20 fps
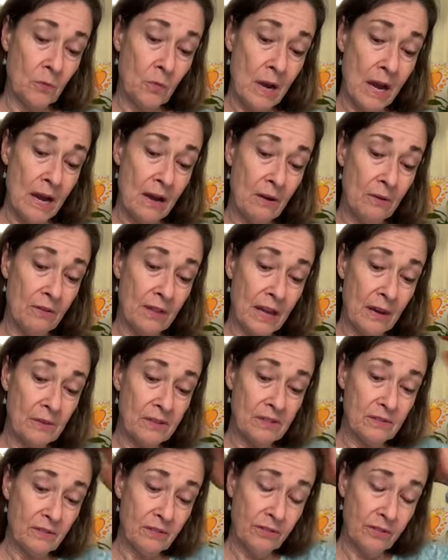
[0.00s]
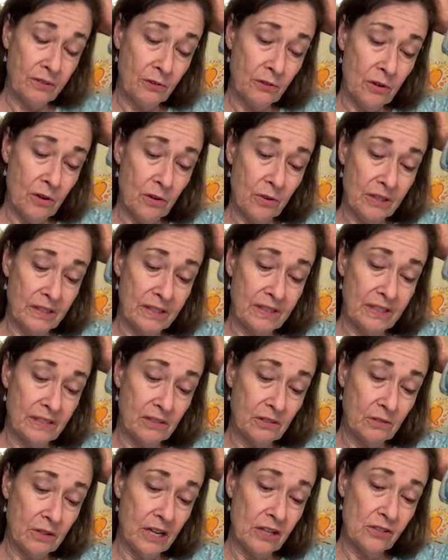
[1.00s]
Wow, that was a thorough
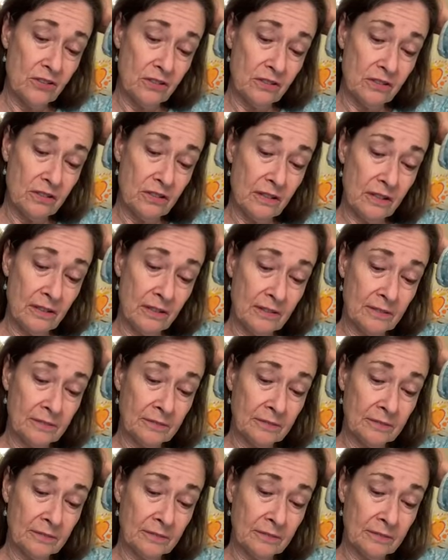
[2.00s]
incineration.